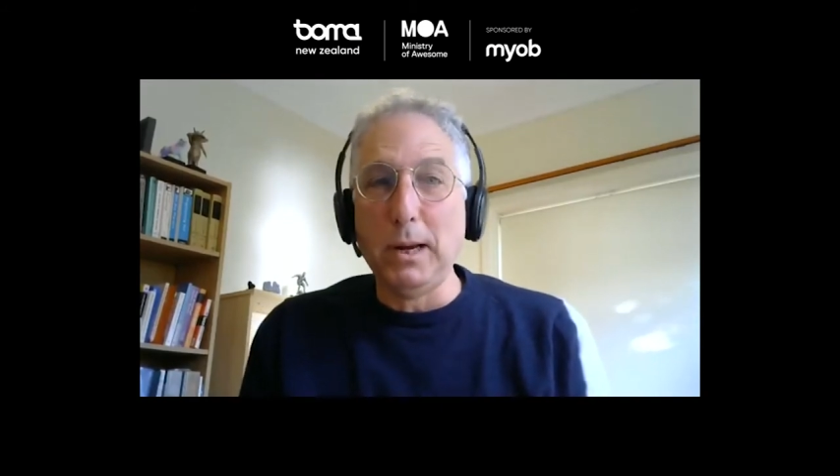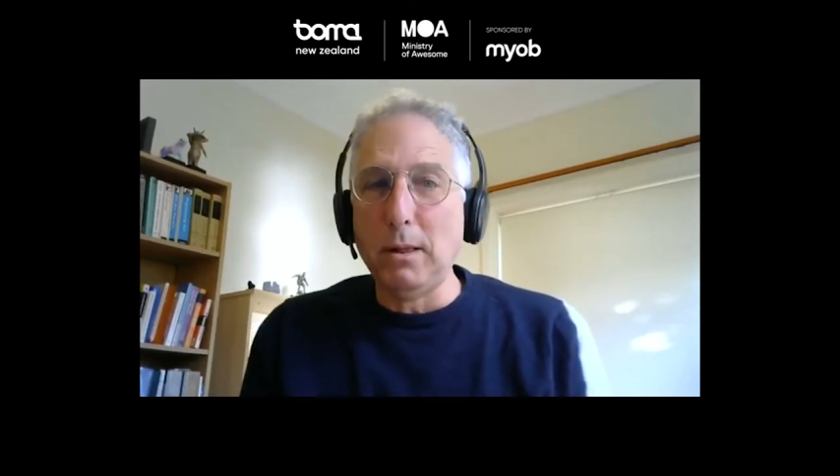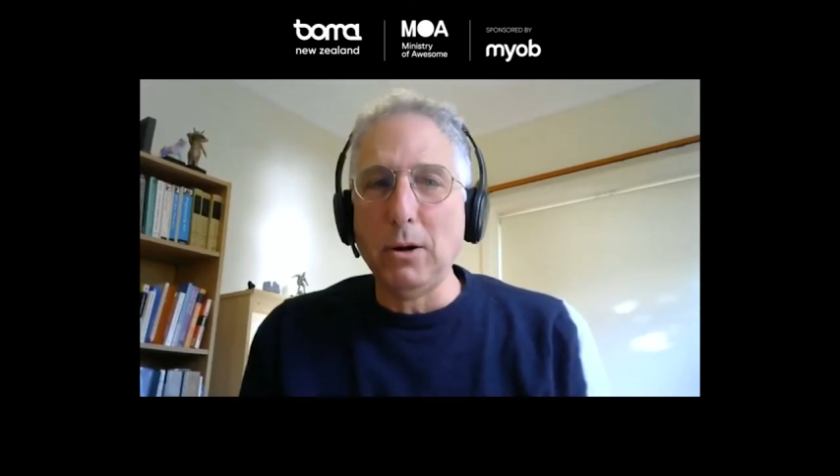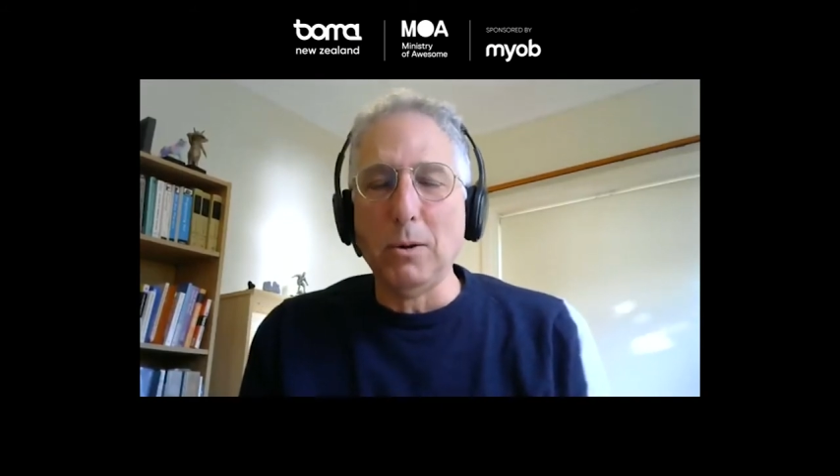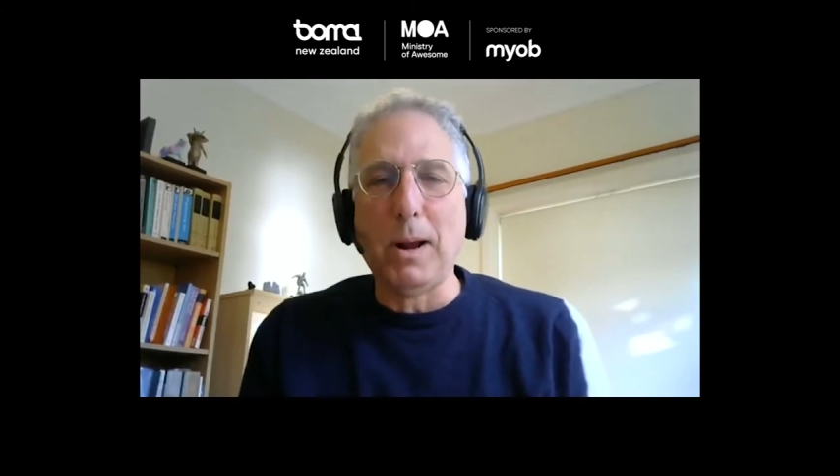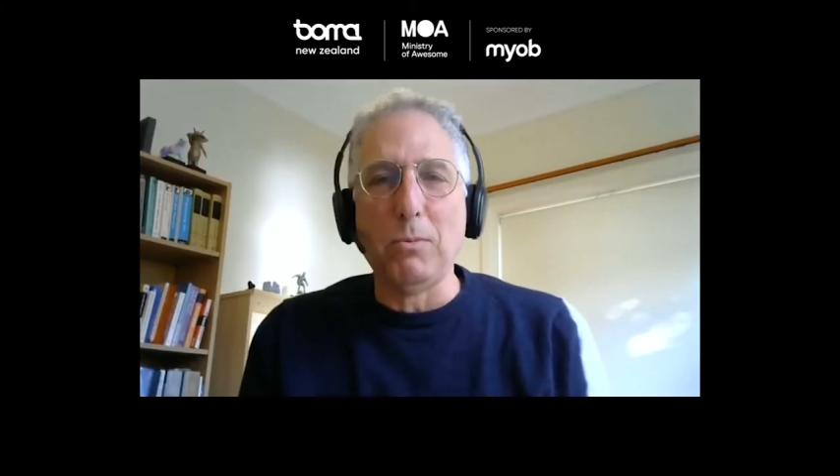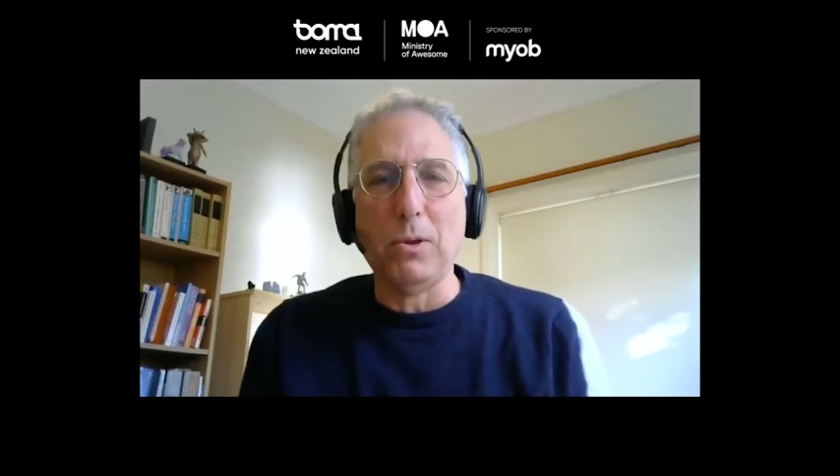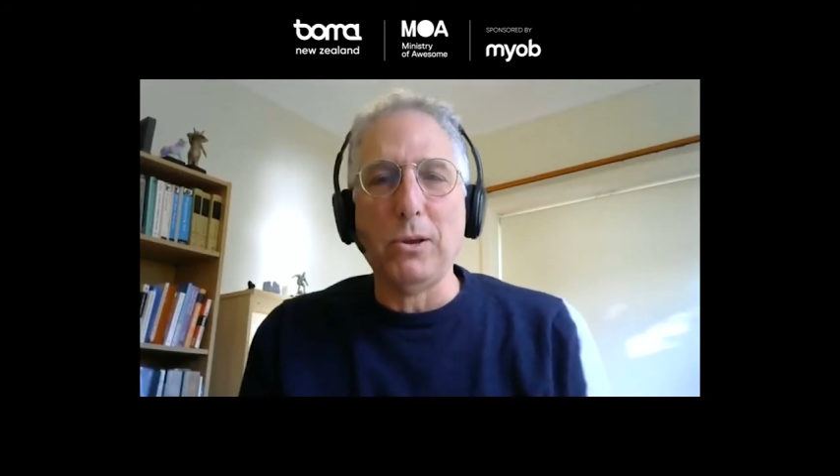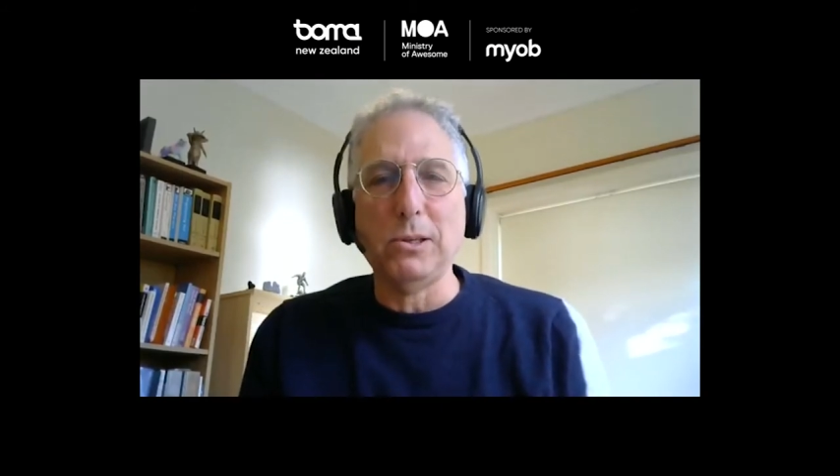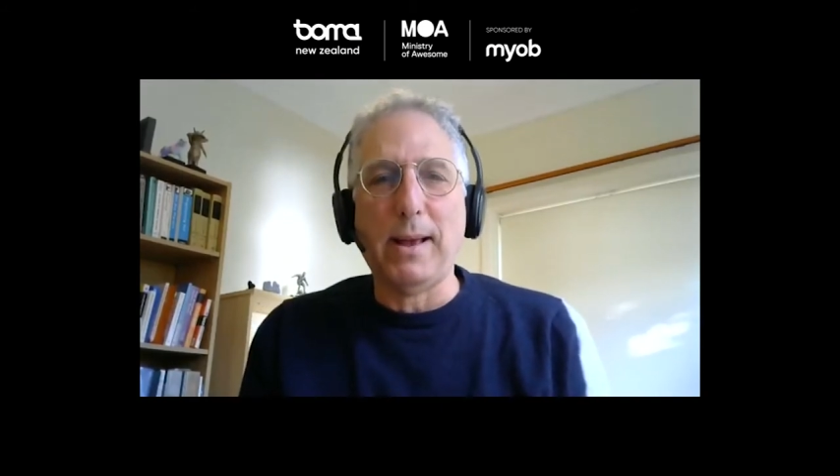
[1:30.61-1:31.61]
clear about what
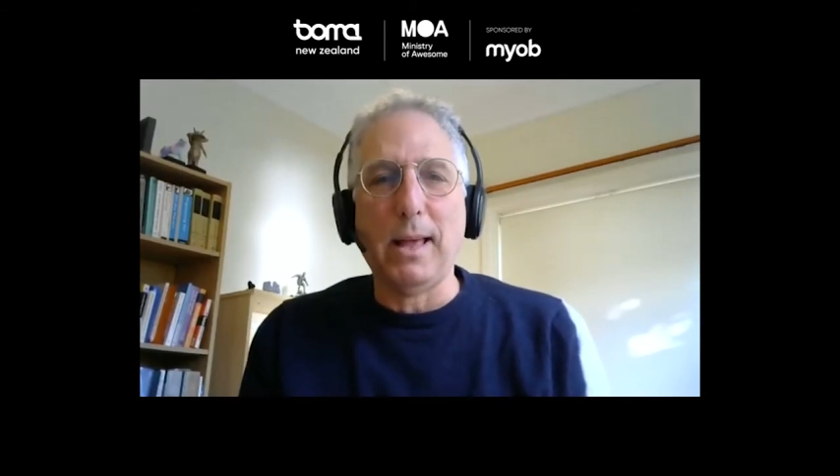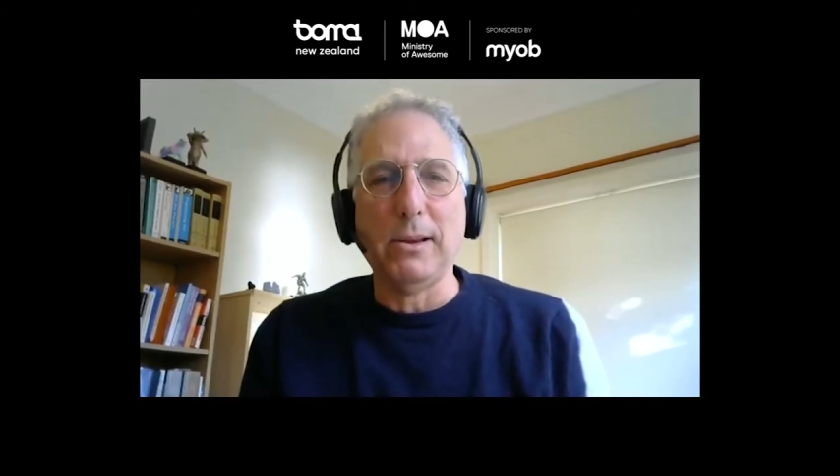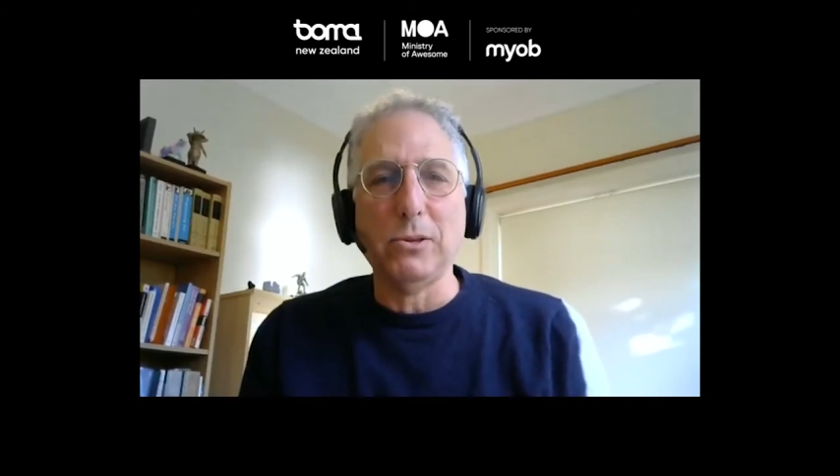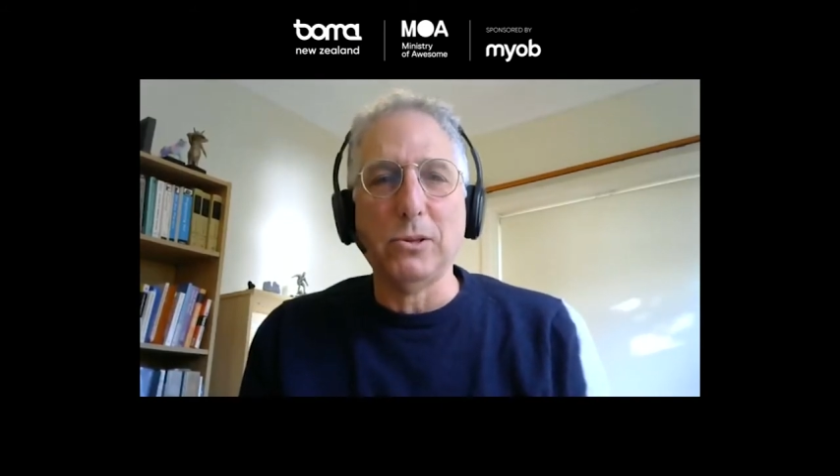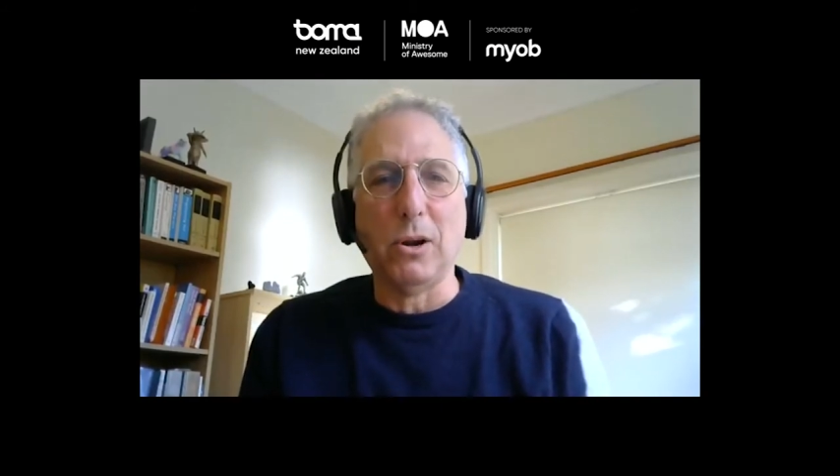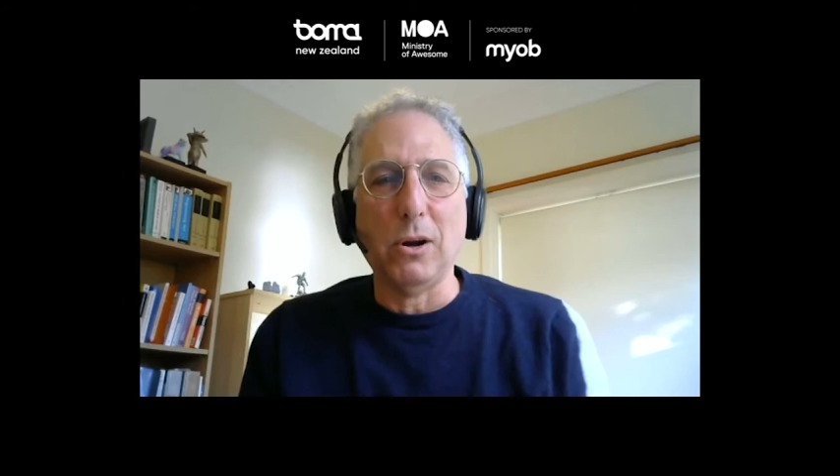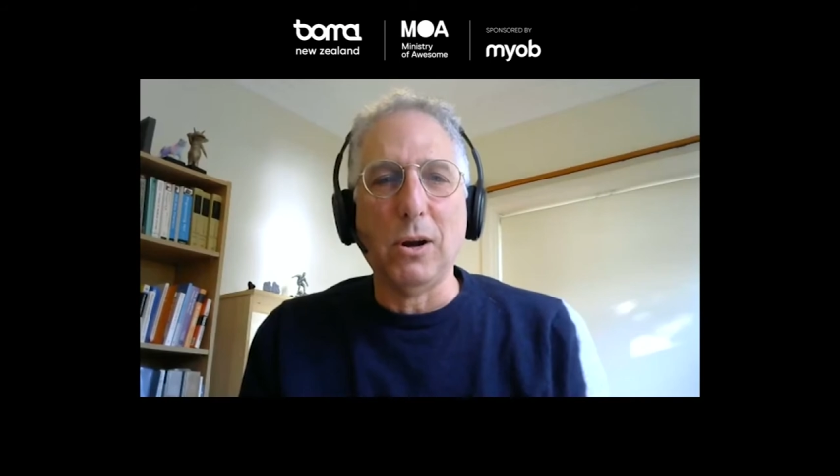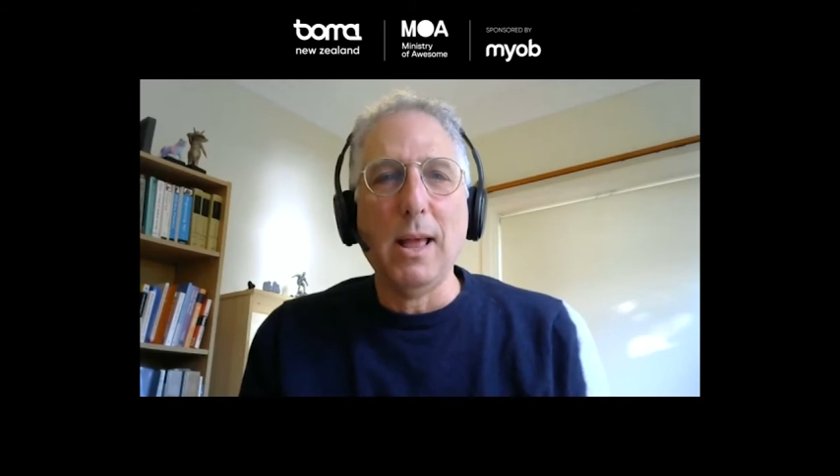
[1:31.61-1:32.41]
those values are.